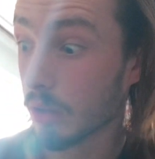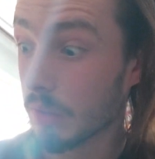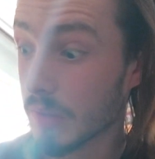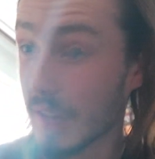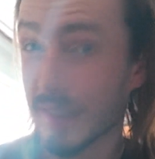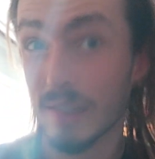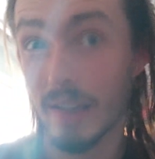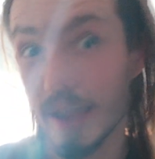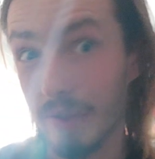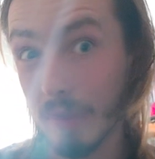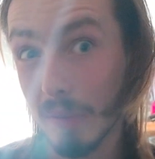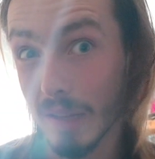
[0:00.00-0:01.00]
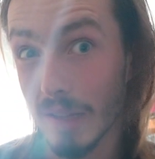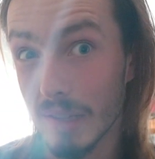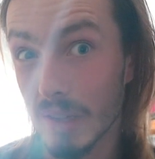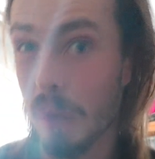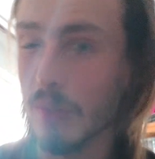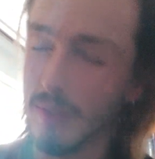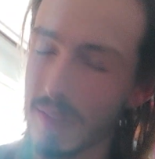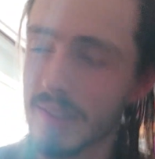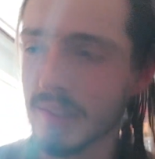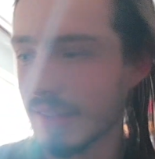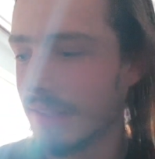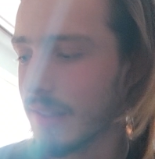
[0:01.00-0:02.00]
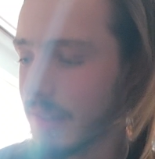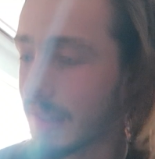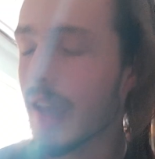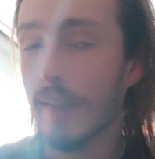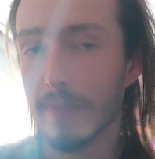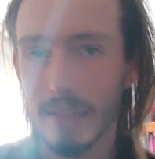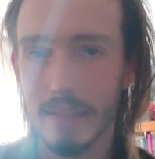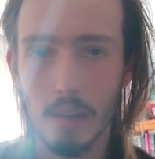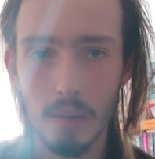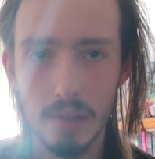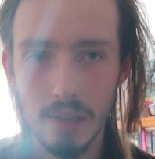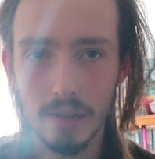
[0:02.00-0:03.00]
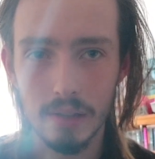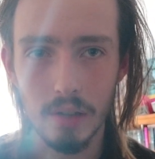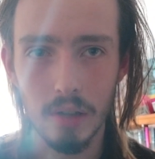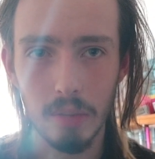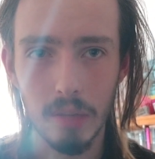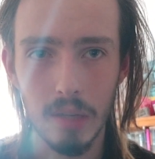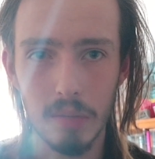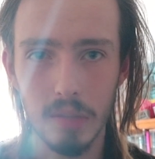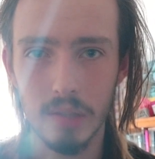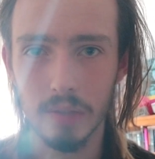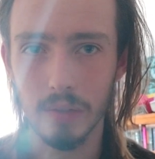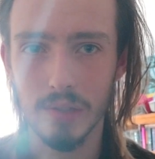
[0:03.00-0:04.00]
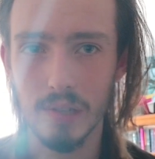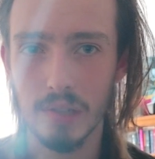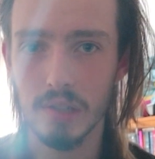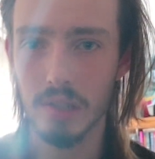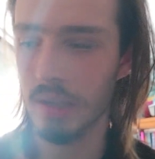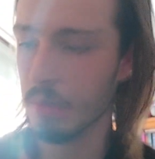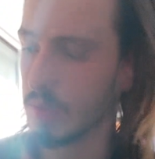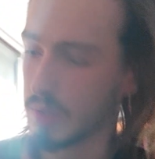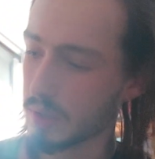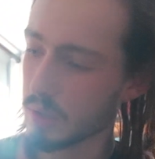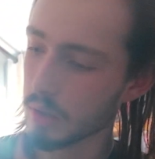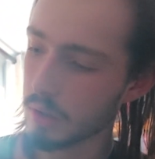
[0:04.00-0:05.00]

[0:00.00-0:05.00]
comes next and I have to play this note and this and this and this. And that's how I started off playing Bridges Full of Stitches. It was...